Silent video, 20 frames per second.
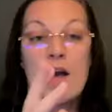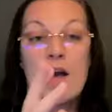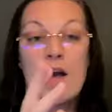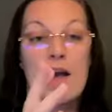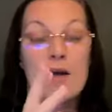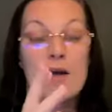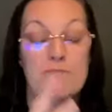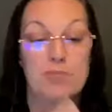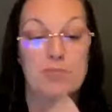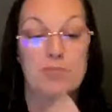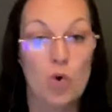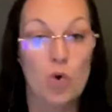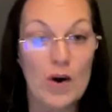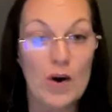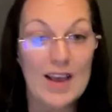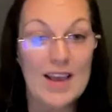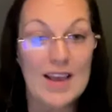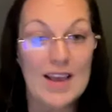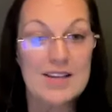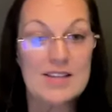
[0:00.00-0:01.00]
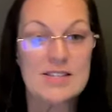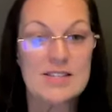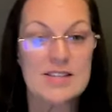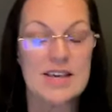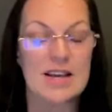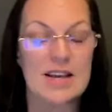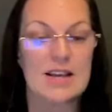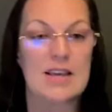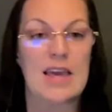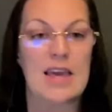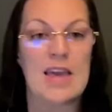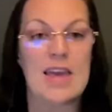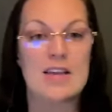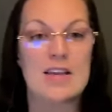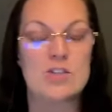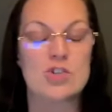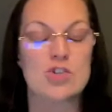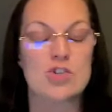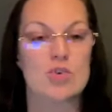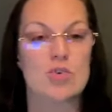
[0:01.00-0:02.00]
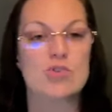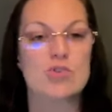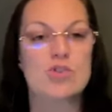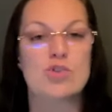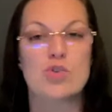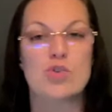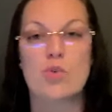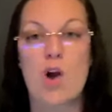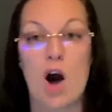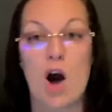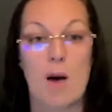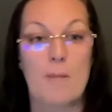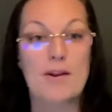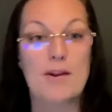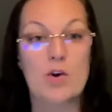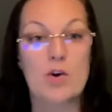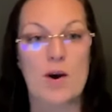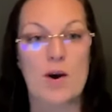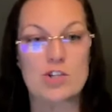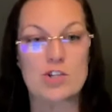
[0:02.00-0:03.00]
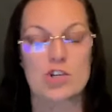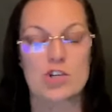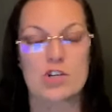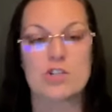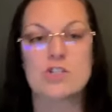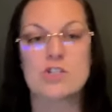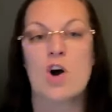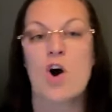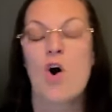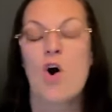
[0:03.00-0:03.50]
employees get answers to common questions